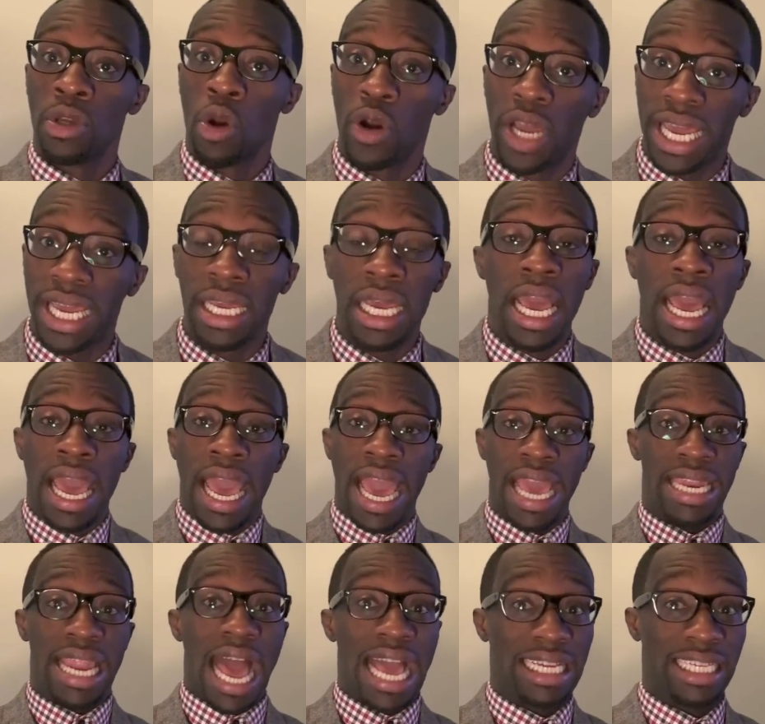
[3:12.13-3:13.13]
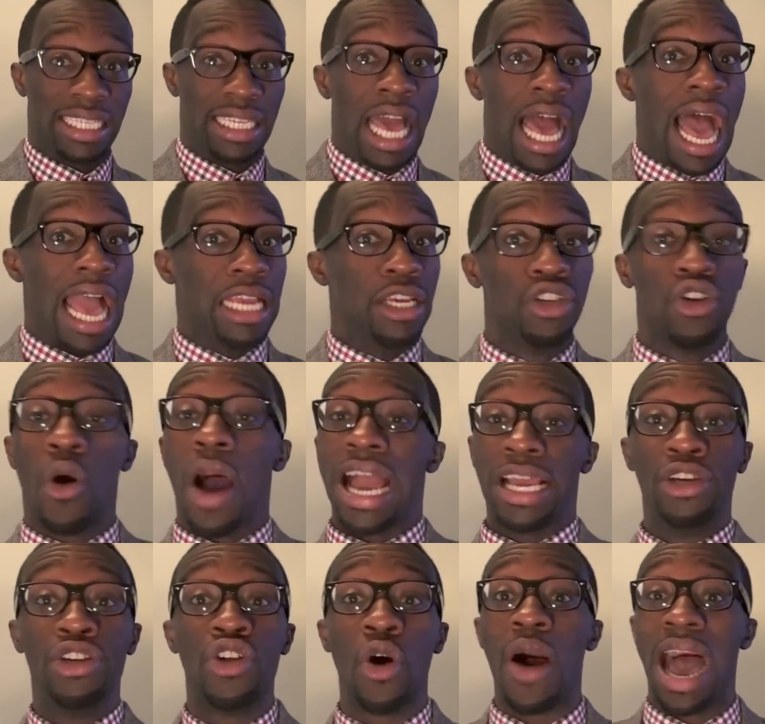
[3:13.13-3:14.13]
okay? And I just,
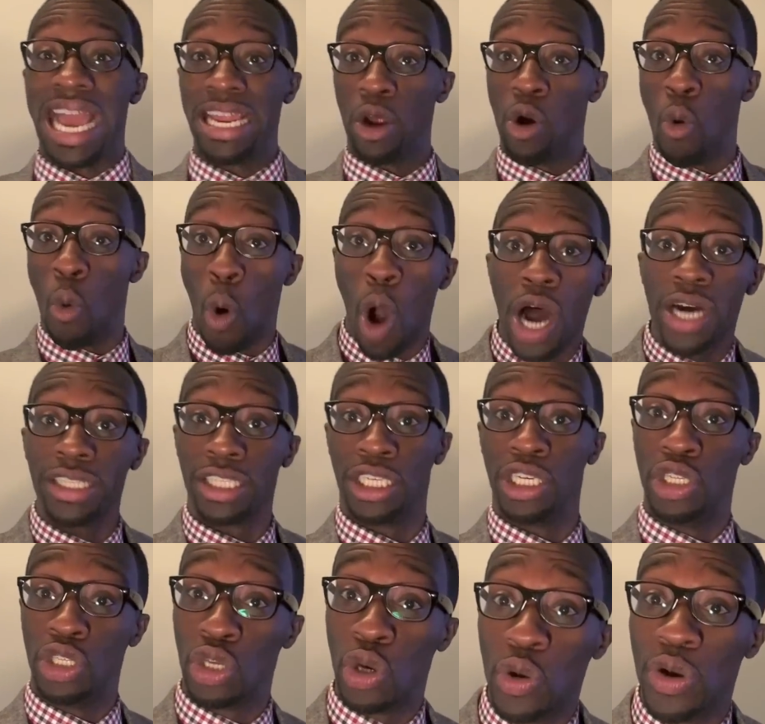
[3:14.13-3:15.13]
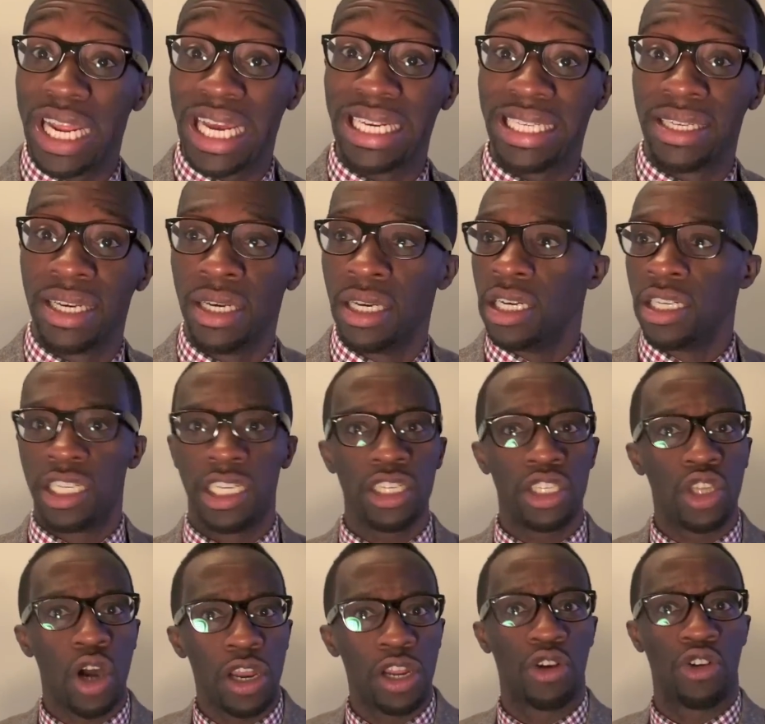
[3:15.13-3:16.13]
I don't want to do this." She
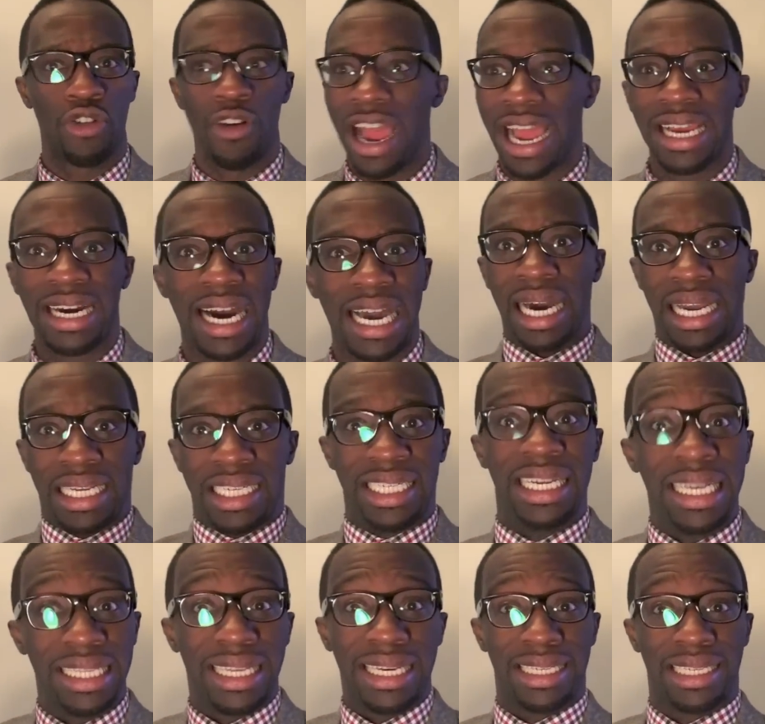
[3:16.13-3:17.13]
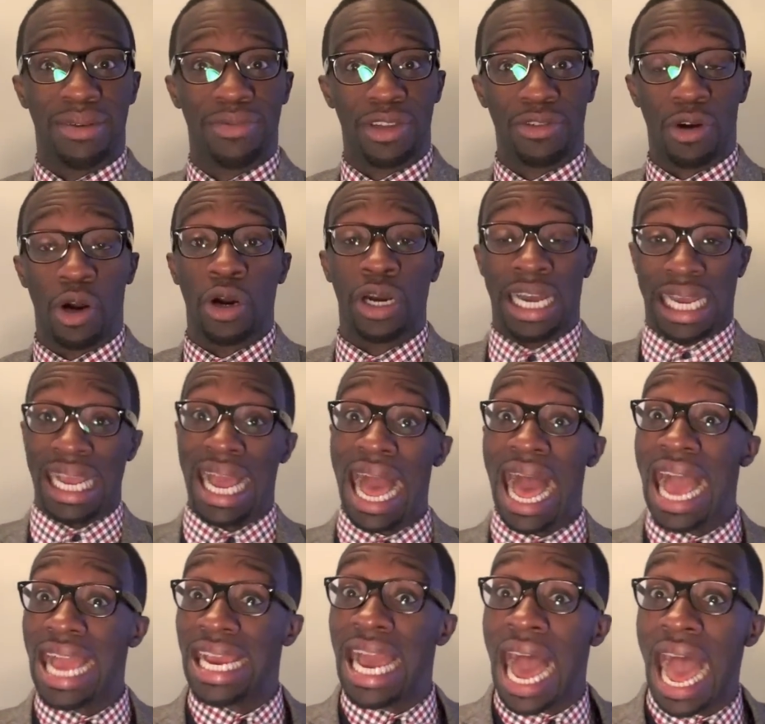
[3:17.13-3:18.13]
started crying like she did something wrong. Like,
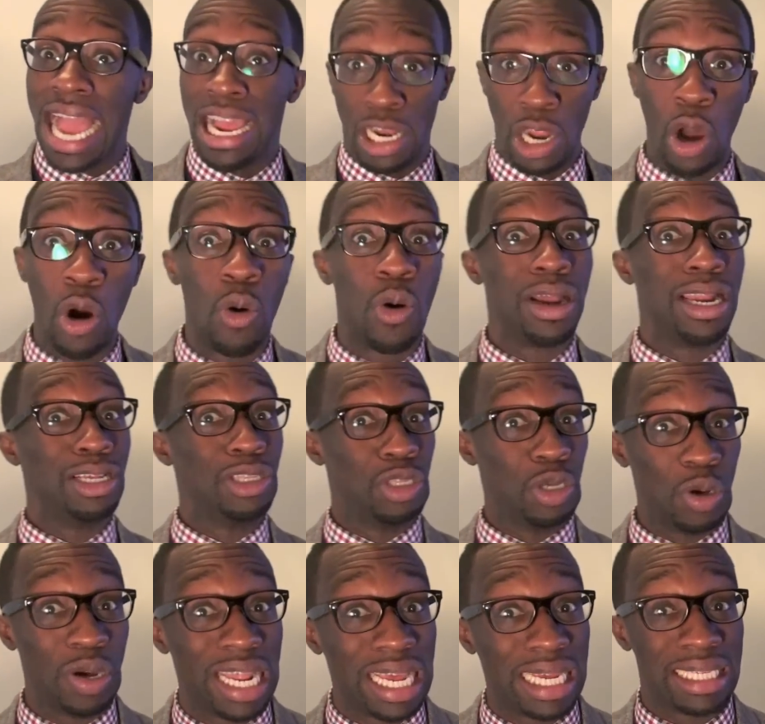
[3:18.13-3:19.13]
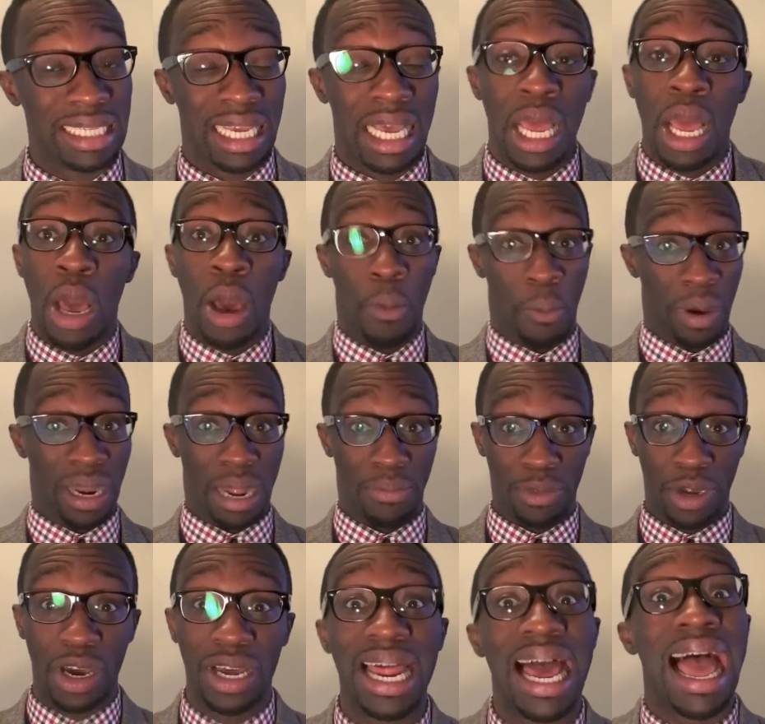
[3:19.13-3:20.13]
I don't want to do this, but
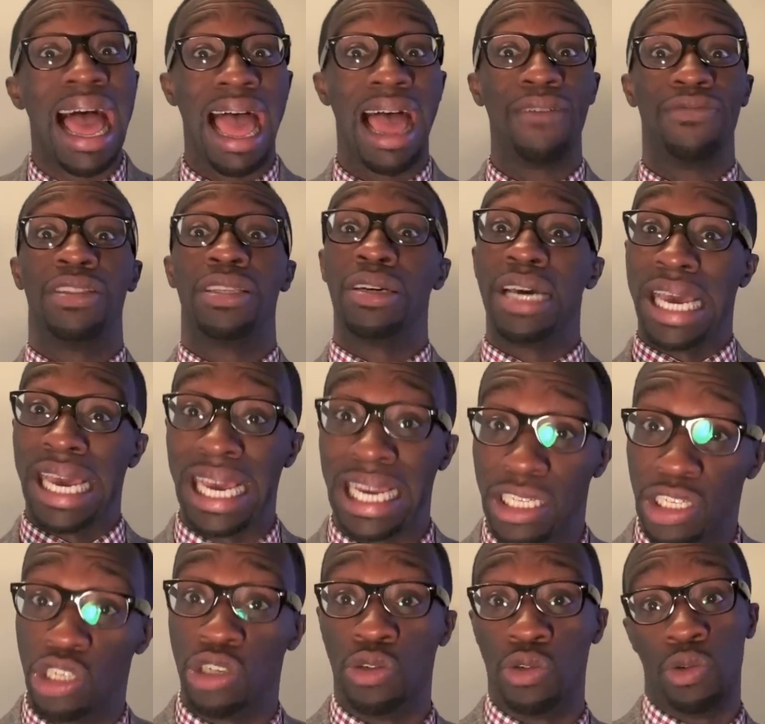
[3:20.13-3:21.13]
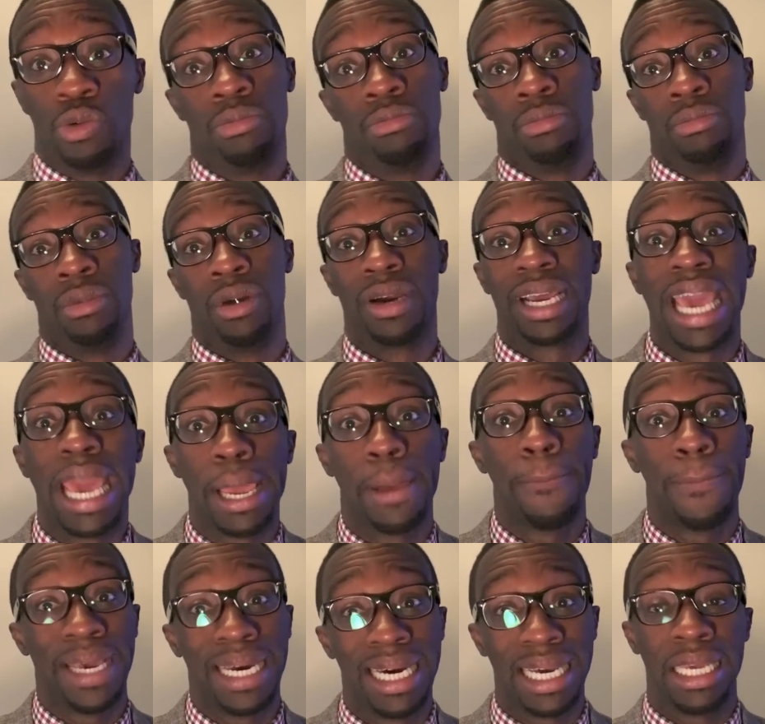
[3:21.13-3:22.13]
I'm going to have to hit you, okay,
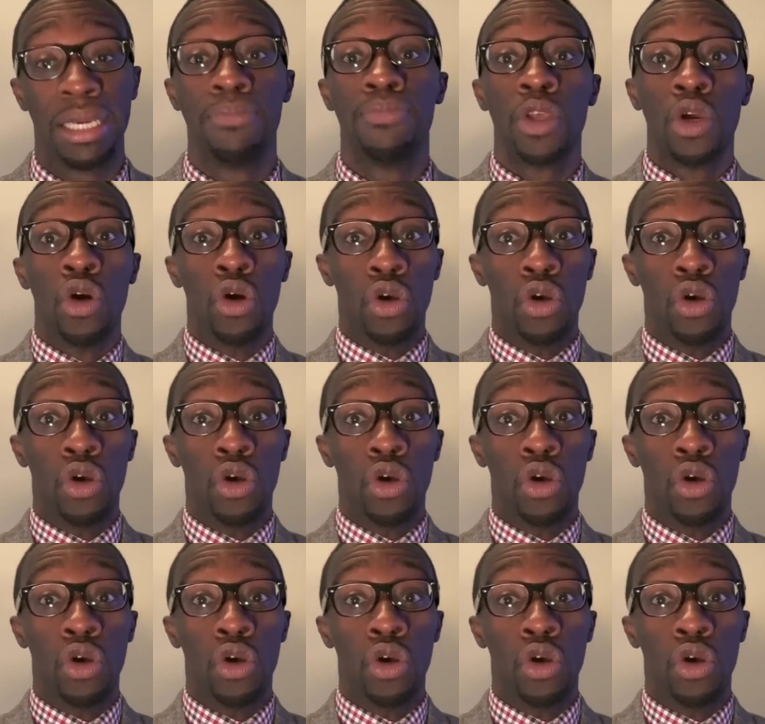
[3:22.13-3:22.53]
Billy?